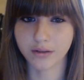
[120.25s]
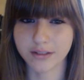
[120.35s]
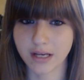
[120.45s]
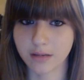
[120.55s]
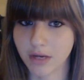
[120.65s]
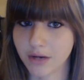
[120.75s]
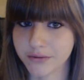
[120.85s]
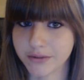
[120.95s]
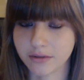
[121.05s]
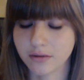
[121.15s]
well-designed
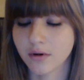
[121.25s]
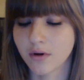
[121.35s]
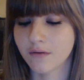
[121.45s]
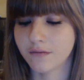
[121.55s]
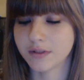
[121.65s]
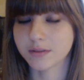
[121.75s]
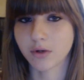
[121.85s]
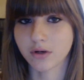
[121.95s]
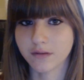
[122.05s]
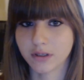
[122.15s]
mouse. It fits
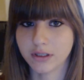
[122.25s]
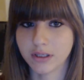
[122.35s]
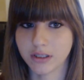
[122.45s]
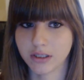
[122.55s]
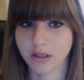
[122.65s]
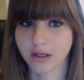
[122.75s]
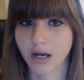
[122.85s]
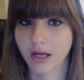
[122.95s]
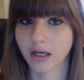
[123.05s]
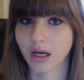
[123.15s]
perfectly in here.
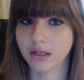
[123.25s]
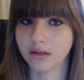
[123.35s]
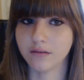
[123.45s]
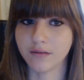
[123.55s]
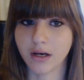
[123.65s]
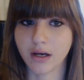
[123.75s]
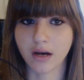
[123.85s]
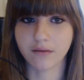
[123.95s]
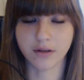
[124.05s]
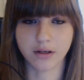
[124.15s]
I kind of
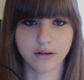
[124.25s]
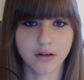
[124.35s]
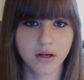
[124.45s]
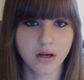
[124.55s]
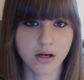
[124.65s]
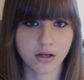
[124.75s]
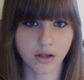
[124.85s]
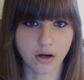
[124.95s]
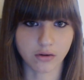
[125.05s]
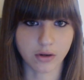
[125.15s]
have the
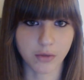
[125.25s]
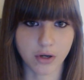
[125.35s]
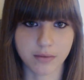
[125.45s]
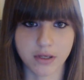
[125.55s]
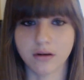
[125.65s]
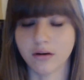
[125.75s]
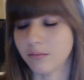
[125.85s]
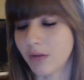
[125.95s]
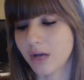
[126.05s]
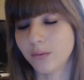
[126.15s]
claw grip on
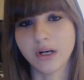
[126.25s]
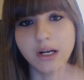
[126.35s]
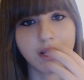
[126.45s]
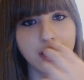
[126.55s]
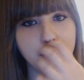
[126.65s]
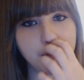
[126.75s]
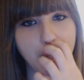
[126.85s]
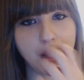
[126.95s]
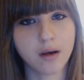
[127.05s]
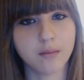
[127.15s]
mine when I
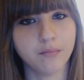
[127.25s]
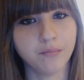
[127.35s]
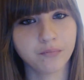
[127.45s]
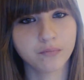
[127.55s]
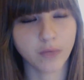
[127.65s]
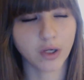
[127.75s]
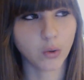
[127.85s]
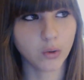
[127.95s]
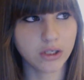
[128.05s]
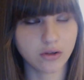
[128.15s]
game.
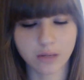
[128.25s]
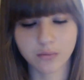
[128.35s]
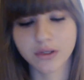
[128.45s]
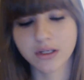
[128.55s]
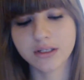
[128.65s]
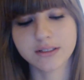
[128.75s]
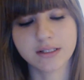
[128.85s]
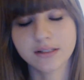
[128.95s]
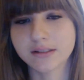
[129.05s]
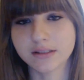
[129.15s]
My only gripe with it
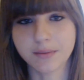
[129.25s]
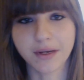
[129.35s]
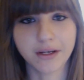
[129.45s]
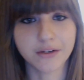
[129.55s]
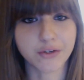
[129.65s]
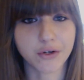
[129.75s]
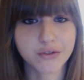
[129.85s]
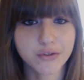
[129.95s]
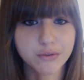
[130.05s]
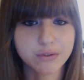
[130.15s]
is that since my hands
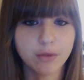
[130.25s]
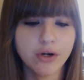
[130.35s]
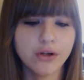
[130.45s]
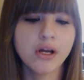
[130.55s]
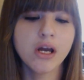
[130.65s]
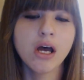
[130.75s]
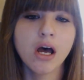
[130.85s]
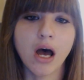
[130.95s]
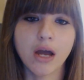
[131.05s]
are so small,